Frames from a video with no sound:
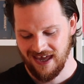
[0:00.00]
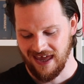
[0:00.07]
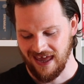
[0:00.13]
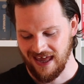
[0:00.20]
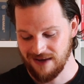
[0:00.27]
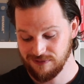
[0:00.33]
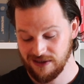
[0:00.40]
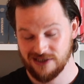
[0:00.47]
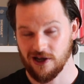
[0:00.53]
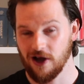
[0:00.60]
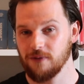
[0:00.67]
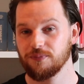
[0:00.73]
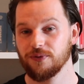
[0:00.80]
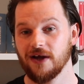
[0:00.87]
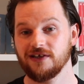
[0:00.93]
These
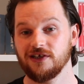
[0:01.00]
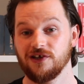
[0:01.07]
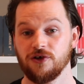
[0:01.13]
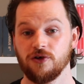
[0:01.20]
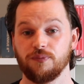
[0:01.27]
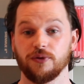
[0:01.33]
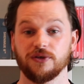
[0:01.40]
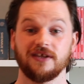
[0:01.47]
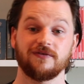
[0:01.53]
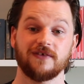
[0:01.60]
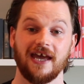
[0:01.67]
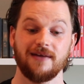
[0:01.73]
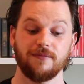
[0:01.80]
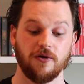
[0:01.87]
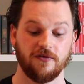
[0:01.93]
aren't brand new, but they've
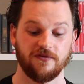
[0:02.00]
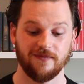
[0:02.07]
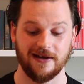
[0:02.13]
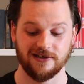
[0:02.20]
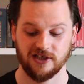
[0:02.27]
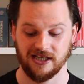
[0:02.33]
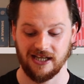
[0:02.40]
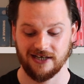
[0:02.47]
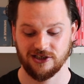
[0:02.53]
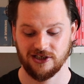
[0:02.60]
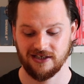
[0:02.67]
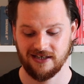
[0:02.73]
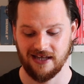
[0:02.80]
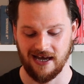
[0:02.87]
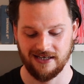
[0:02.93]
came over from Ash's
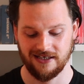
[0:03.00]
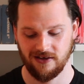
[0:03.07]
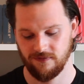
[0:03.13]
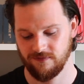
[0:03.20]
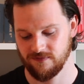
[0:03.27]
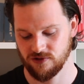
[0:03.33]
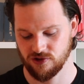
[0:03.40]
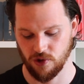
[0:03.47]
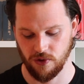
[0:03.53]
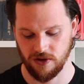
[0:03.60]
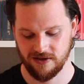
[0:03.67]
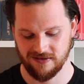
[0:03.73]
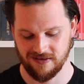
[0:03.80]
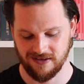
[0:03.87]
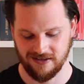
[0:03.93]
collection and they've
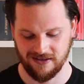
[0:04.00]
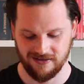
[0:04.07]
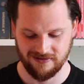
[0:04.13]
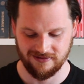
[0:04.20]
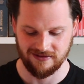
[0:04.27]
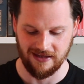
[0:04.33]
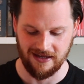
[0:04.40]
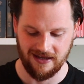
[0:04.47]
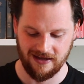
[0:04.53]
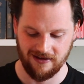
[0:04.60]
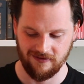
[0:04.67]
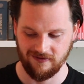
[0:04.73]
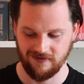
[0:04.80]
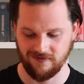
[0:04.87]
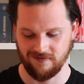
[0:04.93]
joined the
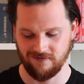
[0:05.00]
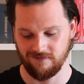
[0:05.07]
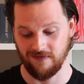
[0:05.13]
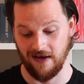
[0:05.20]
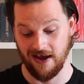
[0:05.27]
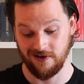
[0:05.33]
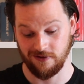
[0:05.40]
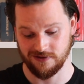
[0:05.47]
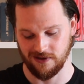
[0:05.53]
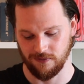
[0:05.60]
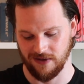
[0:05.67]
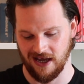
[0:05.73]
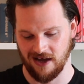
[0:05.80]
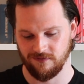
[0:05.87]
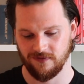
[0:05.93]
vinyls that
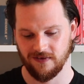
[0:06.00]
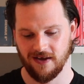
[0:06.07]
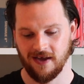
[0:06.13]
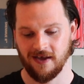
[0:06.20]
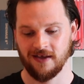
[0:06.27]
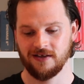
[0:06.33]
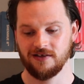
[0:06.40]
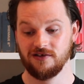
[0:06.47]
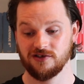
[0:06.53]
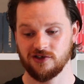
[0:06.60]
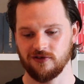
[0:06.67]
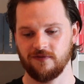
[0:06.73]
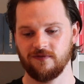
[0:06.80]
we have. So the